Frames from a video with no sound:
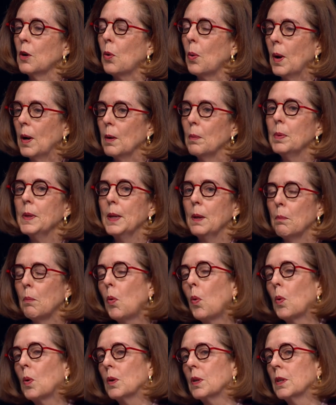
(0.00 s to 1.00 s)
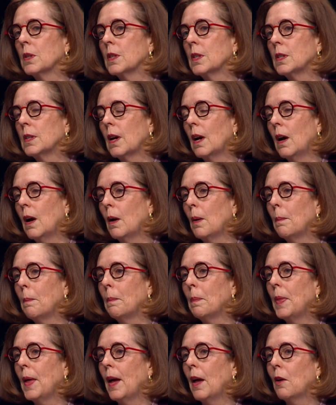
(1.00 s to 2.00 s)
incredibly important
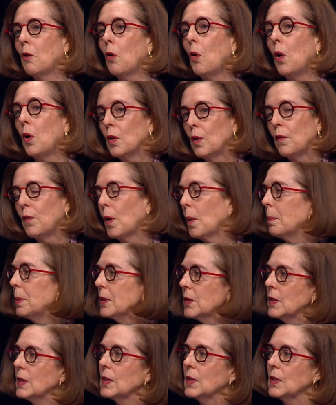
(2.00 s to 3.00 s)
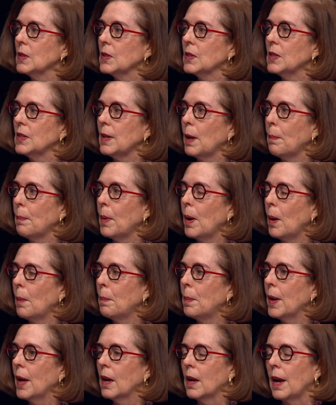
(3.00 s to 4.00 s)
that all of our businesses step
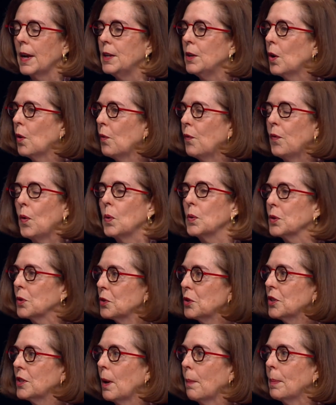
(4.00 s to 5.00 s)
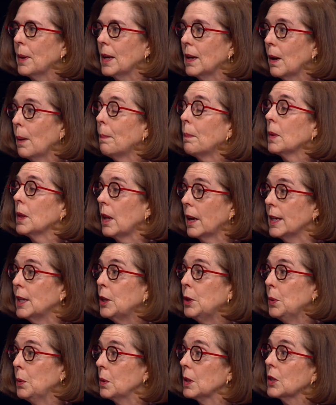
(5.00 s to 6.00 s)
up, and I know folks are stepping up
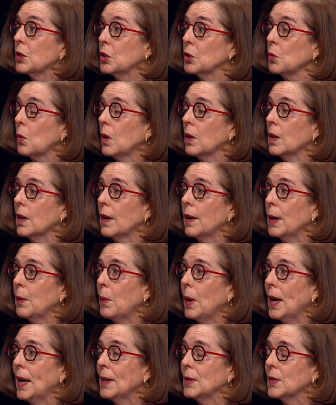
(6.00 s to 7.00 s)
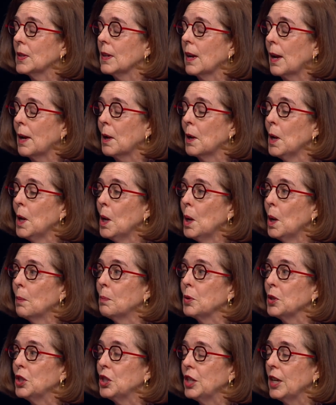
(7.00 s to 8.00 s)
like you in extraordinary ways, and I
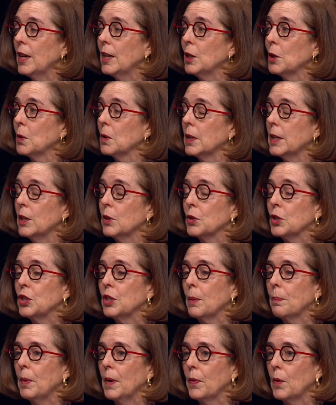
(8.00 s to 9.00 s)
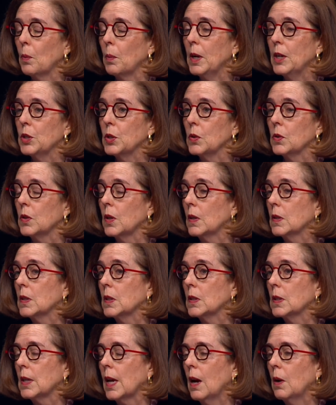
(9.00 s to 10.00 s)
appreciate your leadership on the Racial
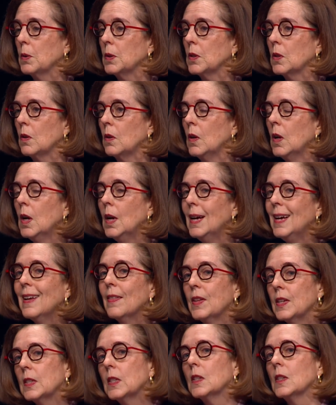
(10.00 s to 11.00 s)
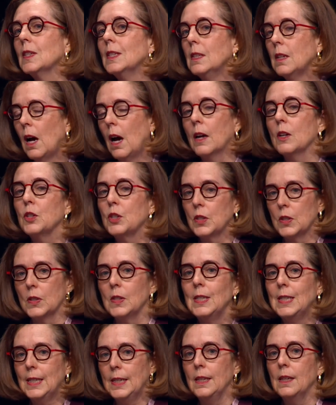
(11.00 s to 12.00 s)
Justice Council. This is not
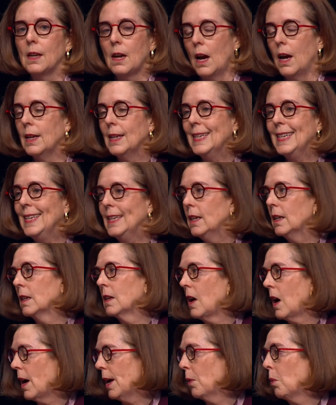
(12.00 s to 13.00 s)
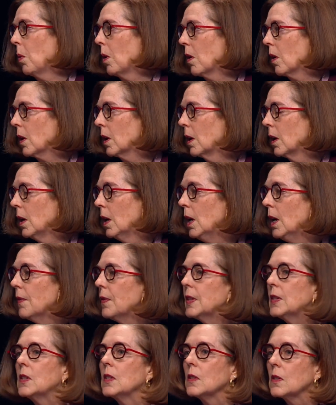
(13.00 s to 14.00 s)
just E&I work.
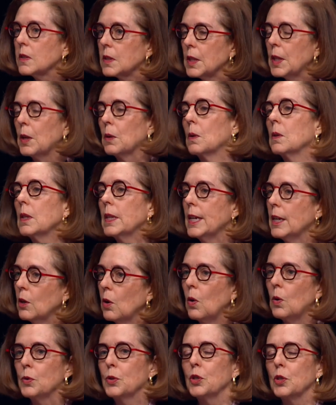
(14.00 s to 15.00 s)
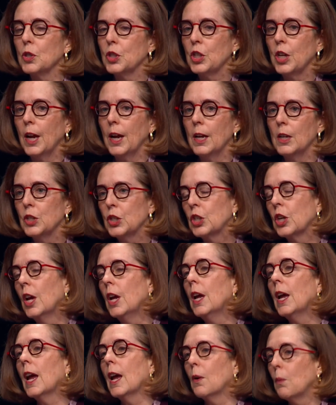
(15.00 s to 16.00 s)
This is literally culture change,
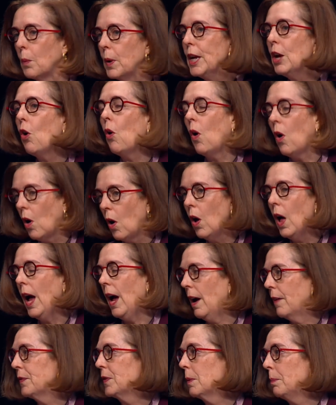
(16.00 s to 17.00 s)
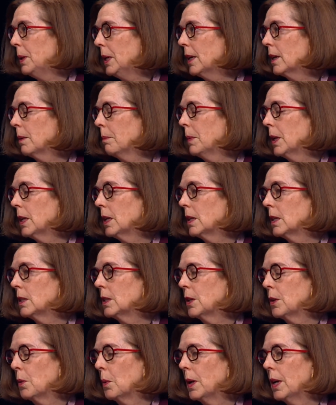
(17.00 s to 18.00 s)
and we all have to be committed
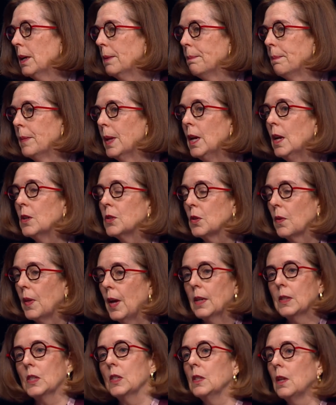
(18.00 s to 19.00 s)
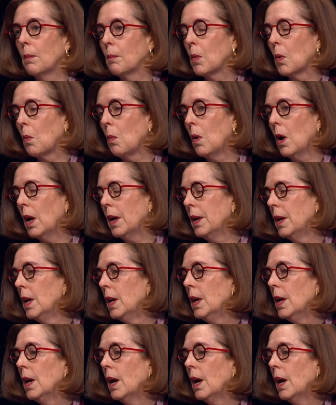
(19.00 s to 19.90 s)
to it. So that's number 1.